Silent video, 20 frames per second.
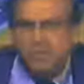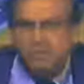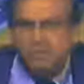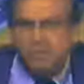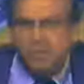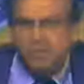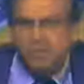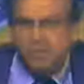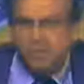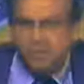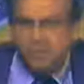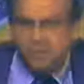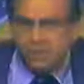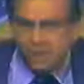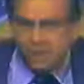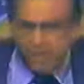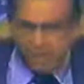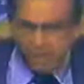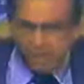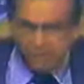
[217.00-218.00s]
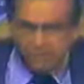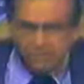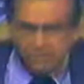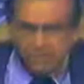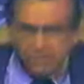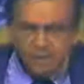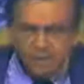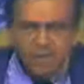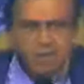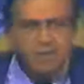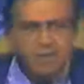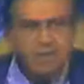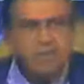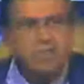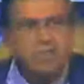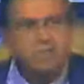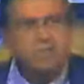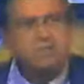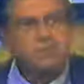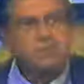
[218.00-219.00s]
President Taft
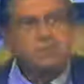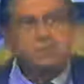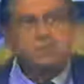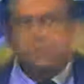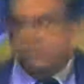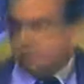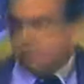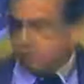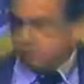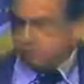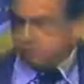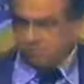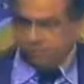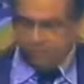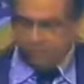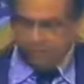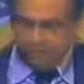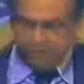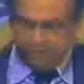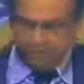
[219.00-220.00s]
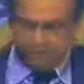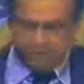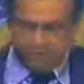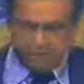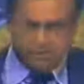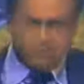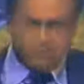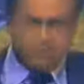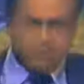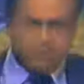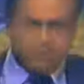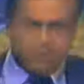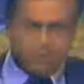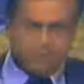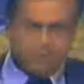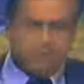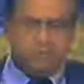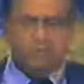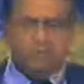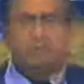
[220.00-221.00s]
several years before, and this is
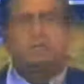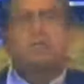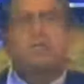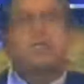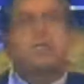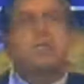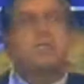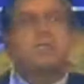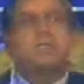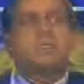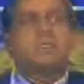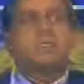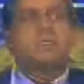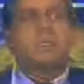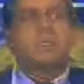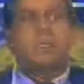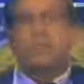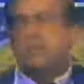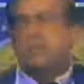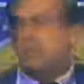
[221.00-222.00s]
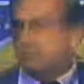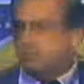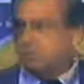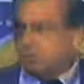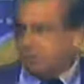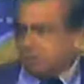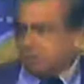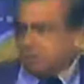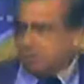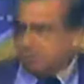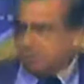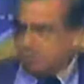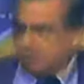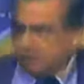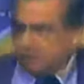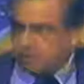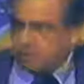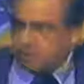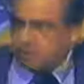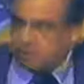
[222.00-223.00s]
according to the letters of Archie
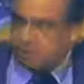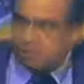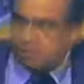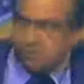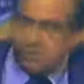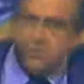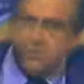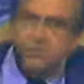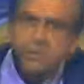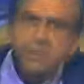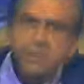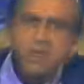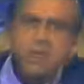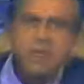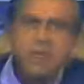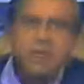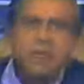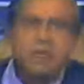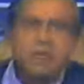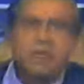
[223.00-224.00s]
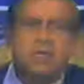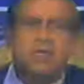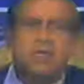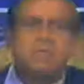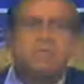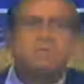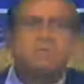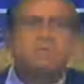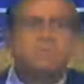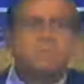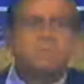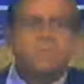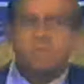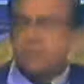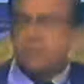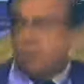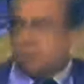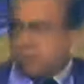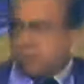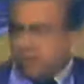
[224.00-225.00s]
Butt, who was
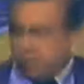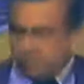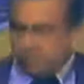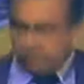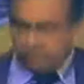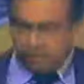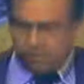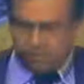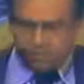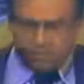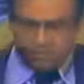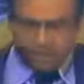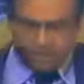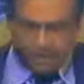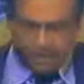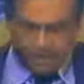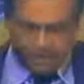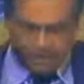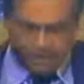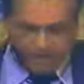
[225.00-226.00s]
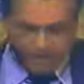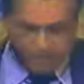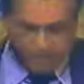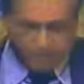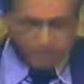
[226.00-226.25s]
President Taft's personal aide.